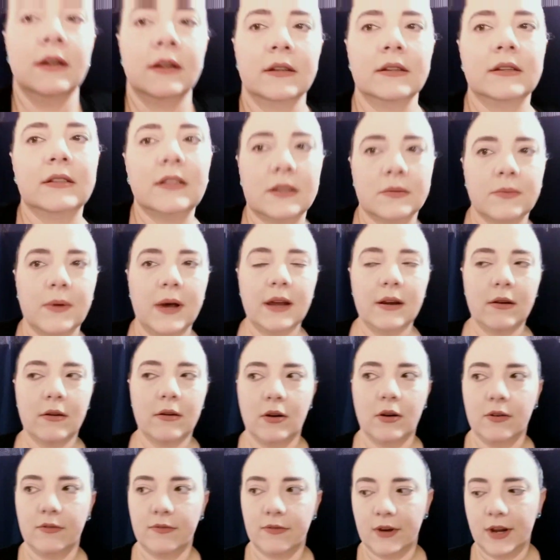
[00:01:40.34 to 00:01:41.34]
sweater
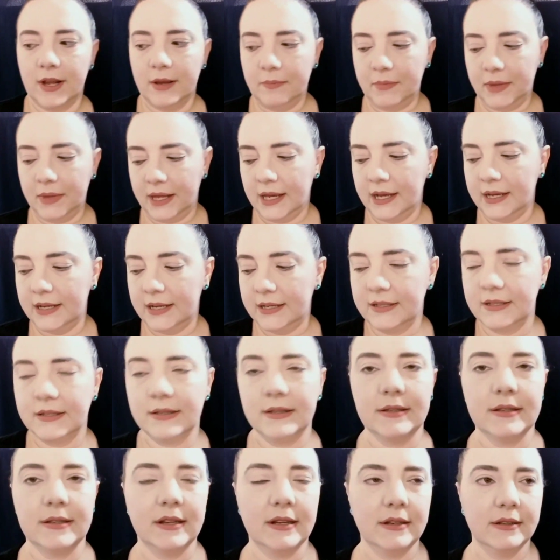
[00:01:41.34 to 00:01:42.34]
over it
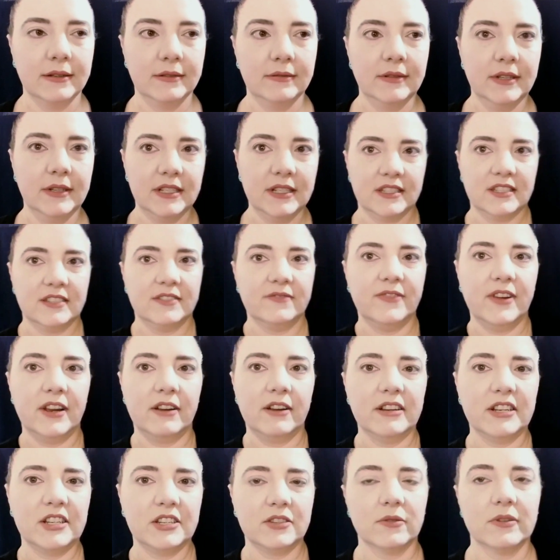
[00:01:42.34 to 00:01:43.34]
because it's
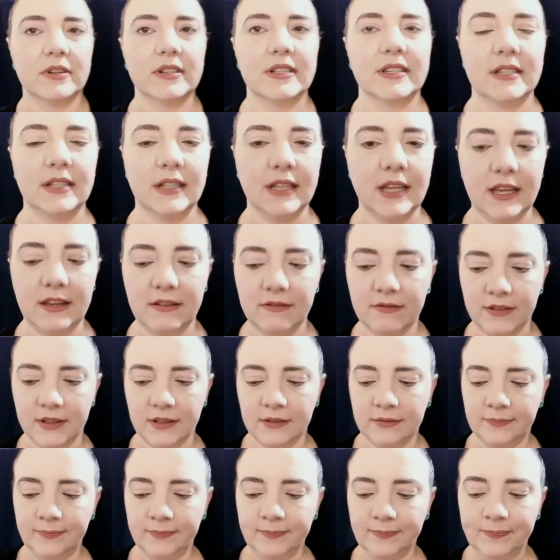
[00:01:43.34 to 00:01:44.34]
very short sleeve
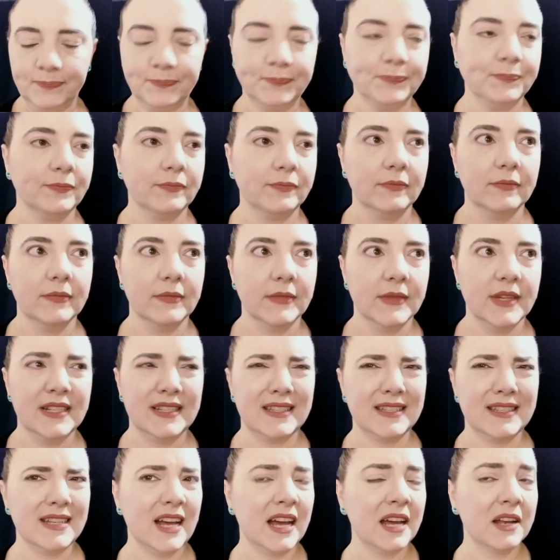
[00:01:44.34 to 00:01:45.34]
and
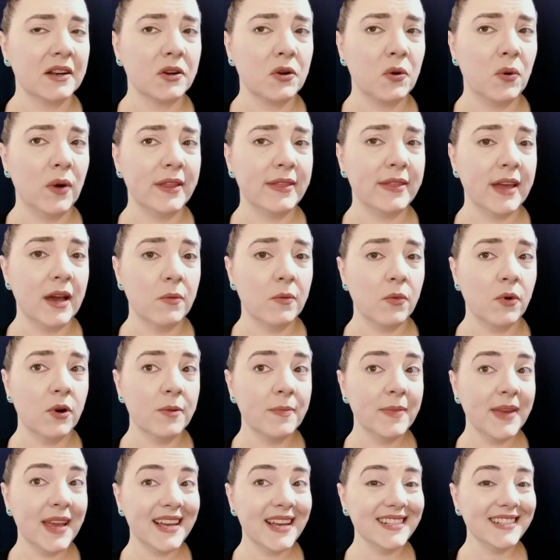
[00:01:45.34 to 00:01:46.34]
it's not quite that
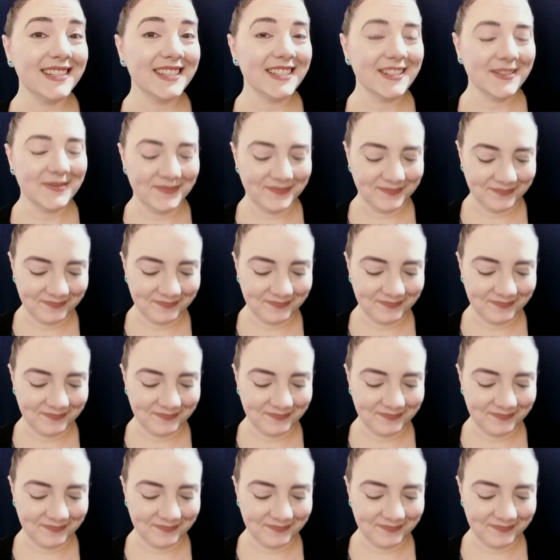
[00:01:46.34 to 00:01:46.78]
warm yet.